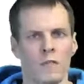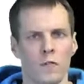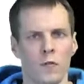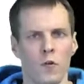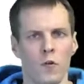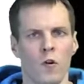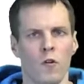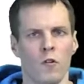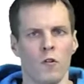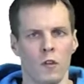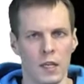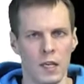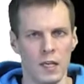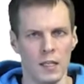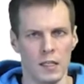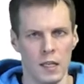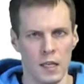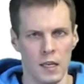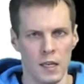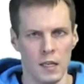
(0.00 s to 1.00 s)
for
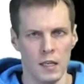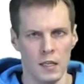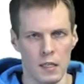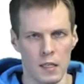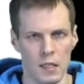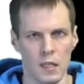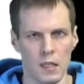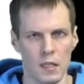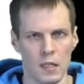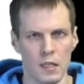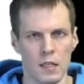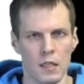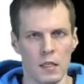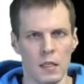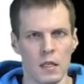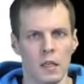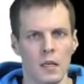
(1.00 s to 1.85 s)
these indices